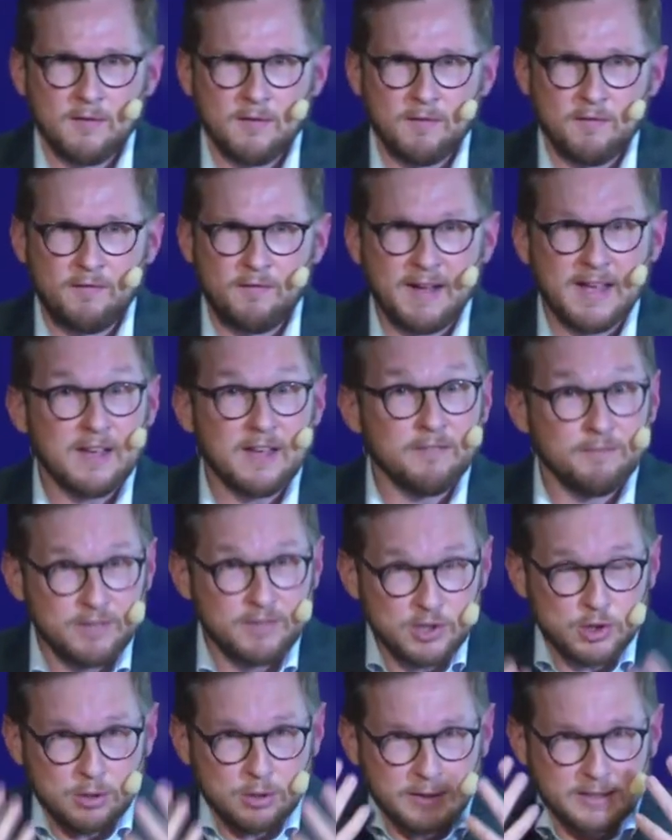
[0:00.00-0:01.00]
via
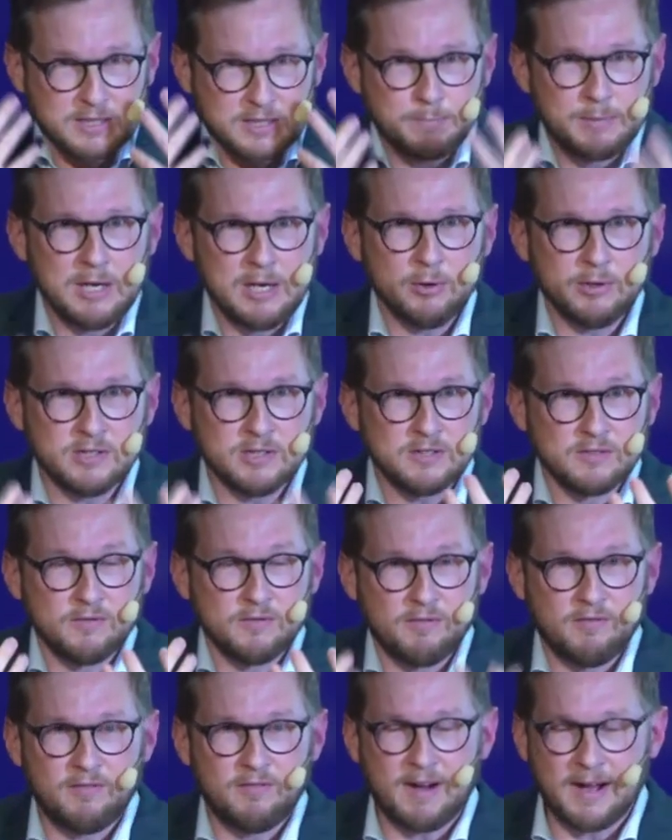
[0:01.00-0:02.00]
visual experience,
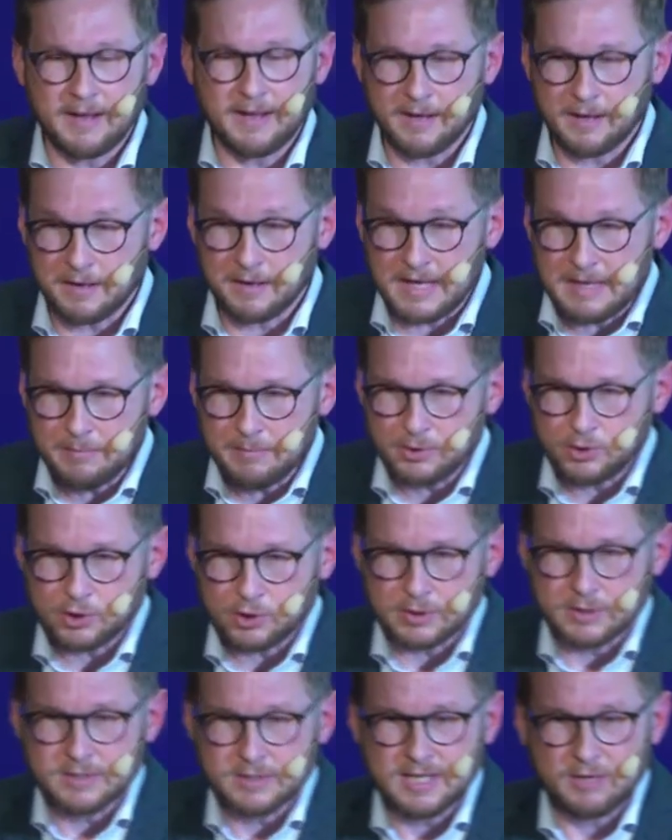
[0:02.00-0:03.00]
via
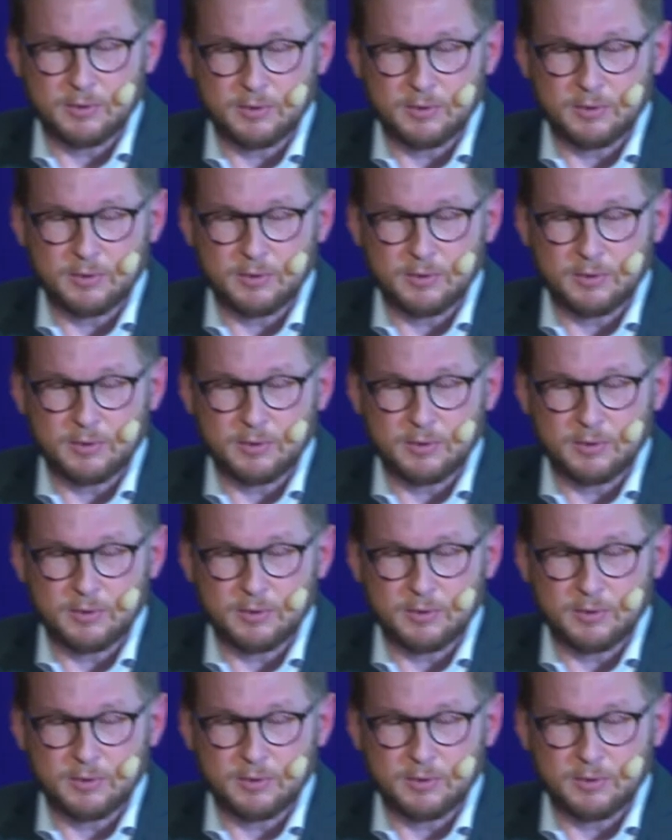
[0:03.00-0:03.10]
images,